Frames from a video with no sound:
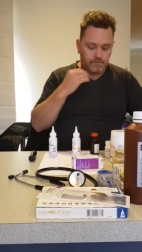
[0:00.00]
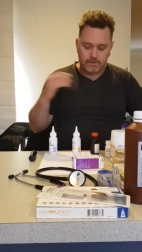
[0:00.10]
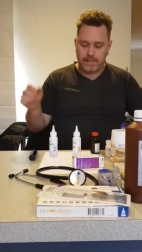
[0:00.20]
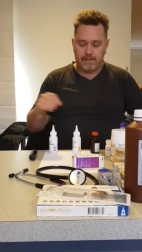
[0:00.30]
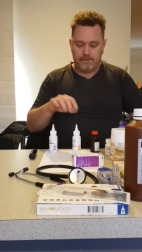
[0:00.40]

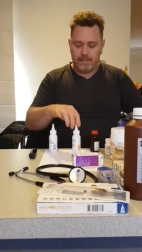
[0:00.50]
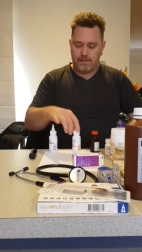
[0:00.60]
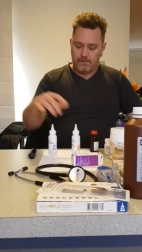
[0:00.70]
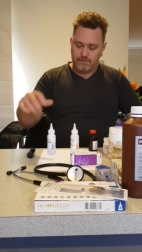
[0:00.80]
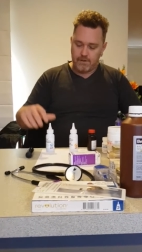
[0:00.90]
Okay,
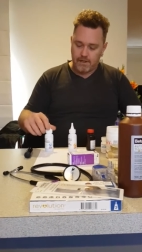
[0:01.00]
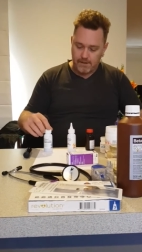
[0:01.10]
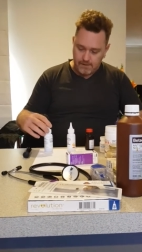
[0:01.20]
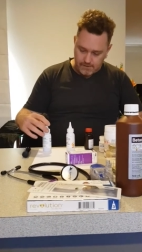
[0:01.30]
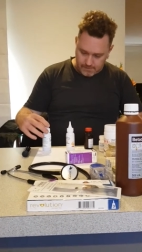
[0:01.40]
now we've
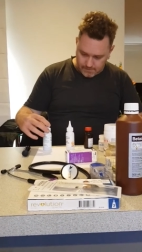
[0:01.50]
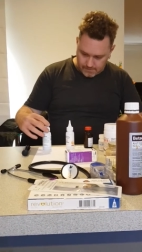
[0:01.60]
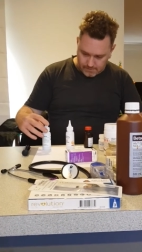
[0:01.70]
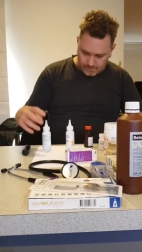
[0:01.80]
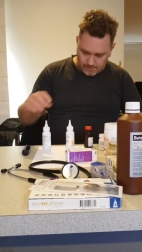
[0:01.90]
got
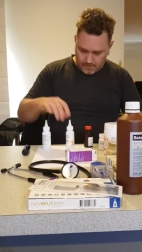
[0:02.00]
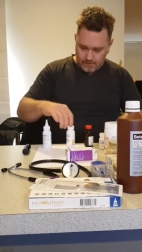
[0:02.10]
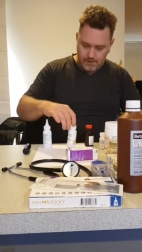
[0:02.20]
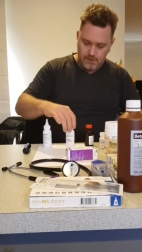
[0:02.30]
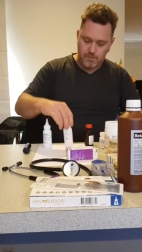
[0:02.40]

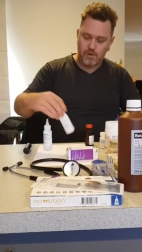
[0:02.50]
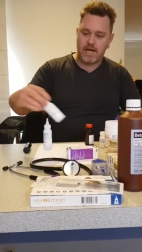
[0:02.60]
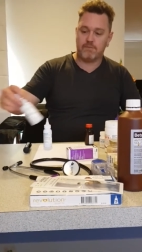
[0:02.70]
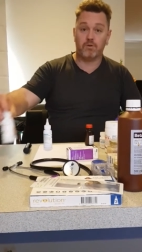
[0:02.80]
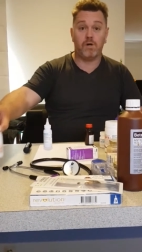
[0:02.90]
the small
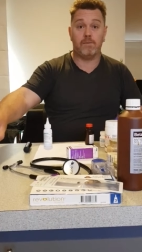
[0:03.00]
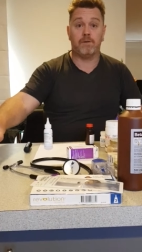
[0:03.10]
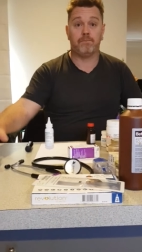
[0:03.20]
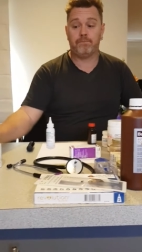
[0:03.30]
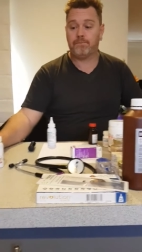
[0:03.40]
animal wormer.